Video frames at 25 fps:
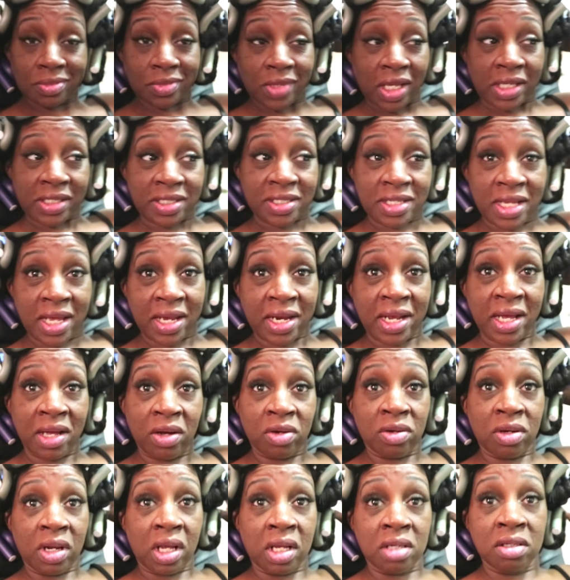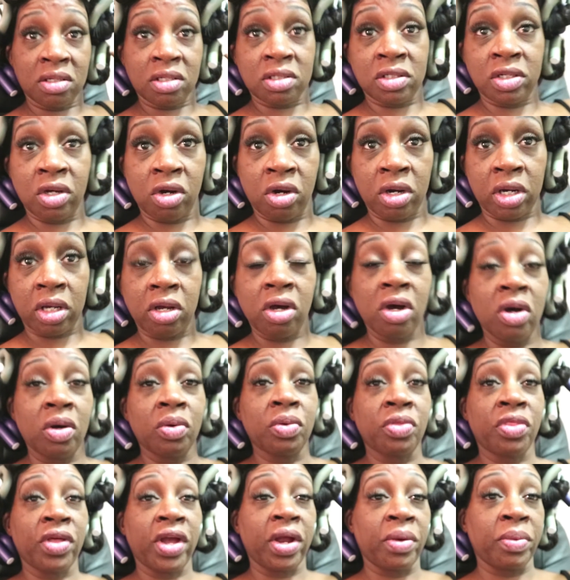I sat down and I look dark.
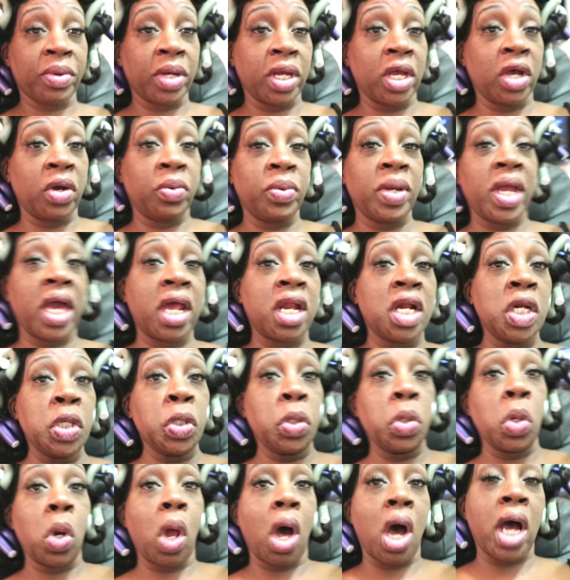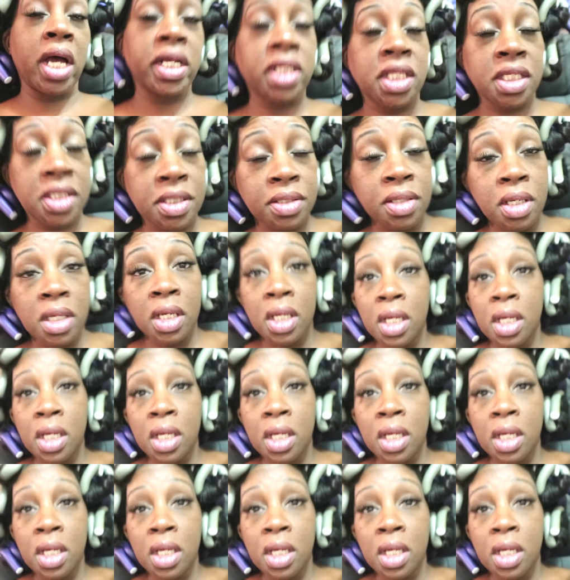Oh, there we go. We got a little lights.